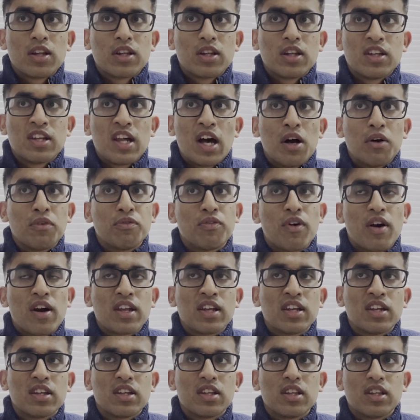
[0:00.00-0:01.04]
now
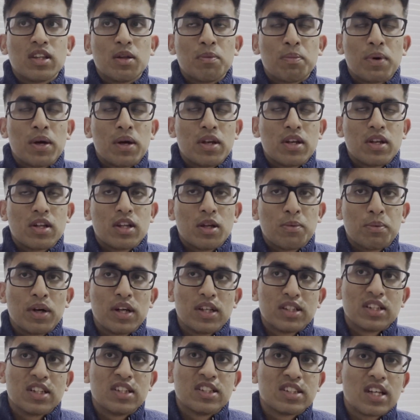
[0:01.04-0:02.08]
find the
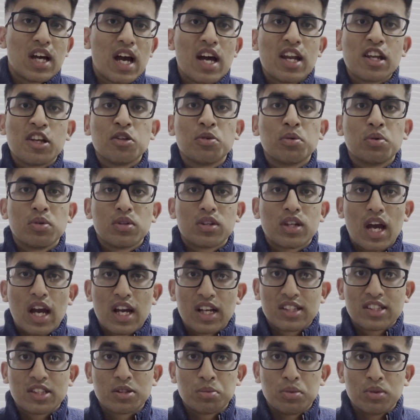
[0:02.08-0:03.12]
person's annual
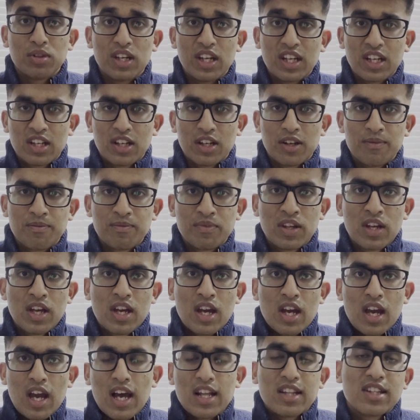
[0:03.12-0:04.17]
taxable income.
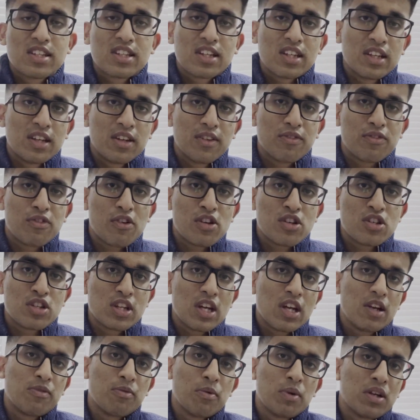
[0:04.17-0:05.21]
And this can
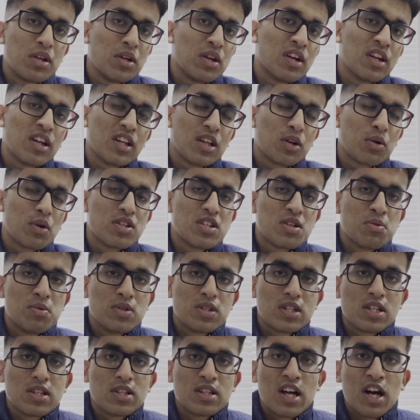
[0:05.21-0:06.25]
differentiate between another question which
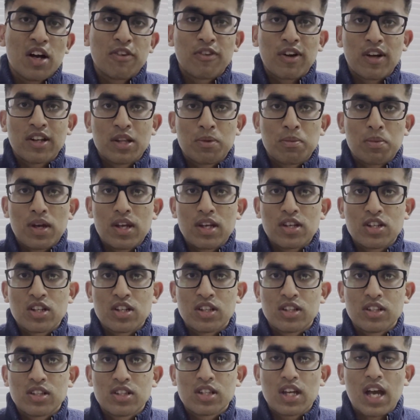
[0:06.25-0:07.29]
says, now find the
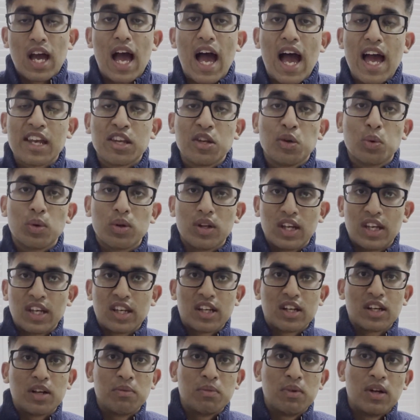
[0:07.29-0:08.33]
patient's annual
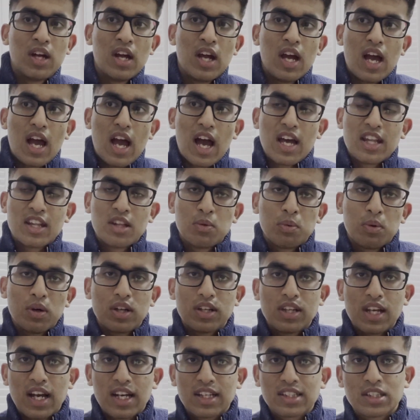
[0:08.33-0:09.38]
income. And the word
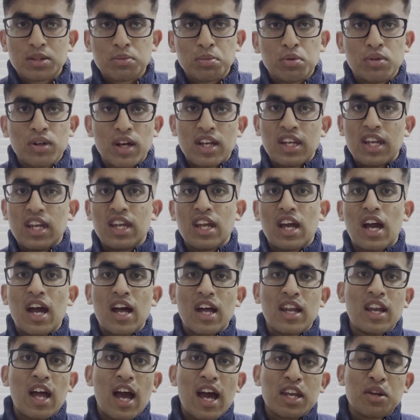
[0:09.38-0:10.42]
taxable and
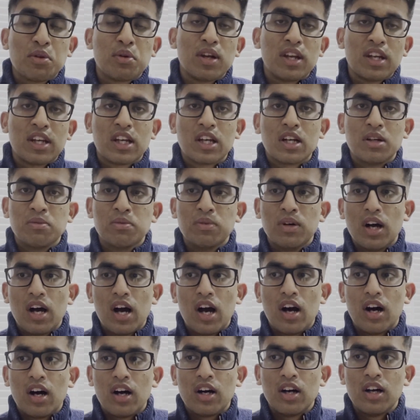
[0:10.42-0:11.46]
annual income
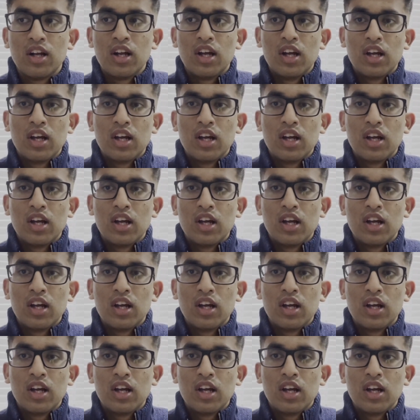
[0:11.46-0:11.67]
are